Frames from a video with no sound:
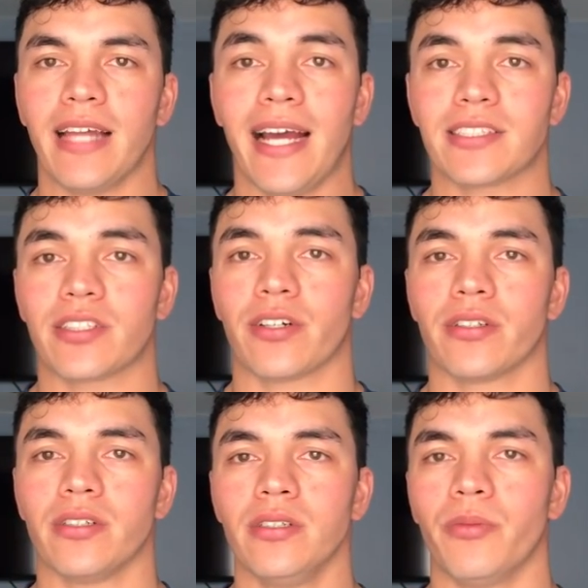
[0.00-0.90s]
last
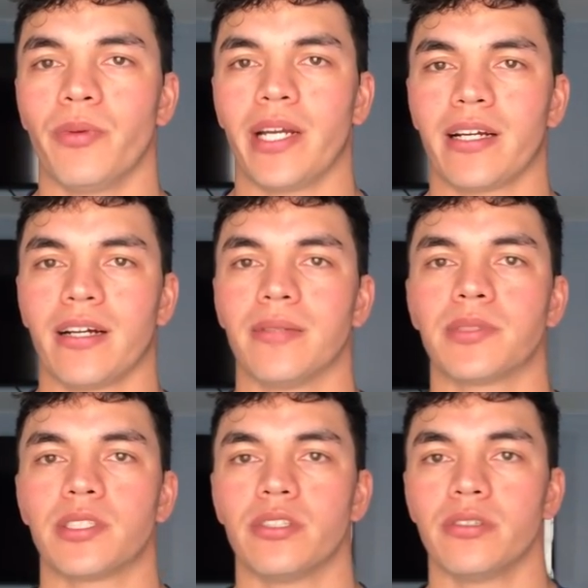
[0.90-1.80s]
hurdle when it
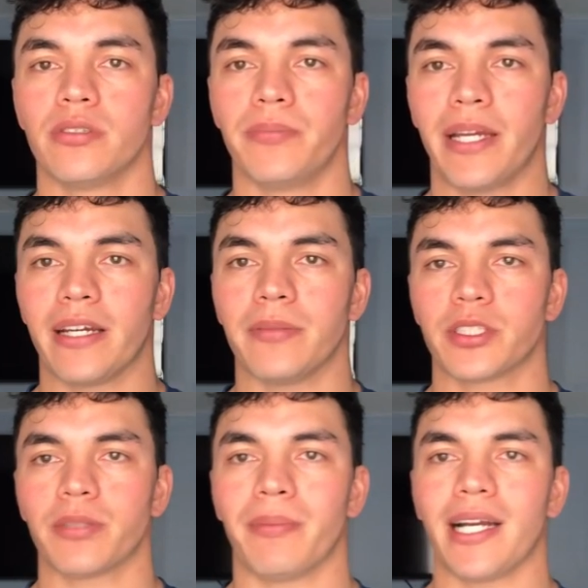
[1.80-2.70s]
comes to being
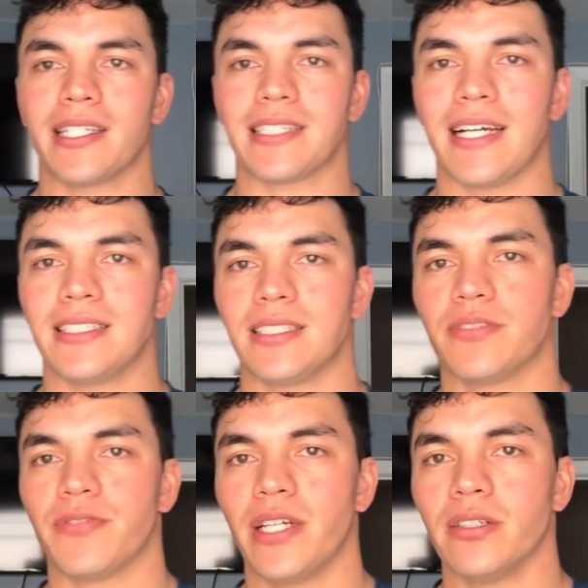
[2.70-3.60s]
able to monetize
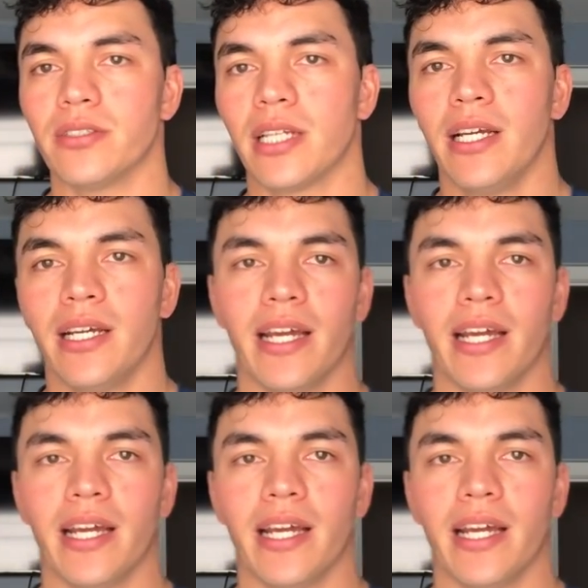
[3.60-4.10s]
these videos.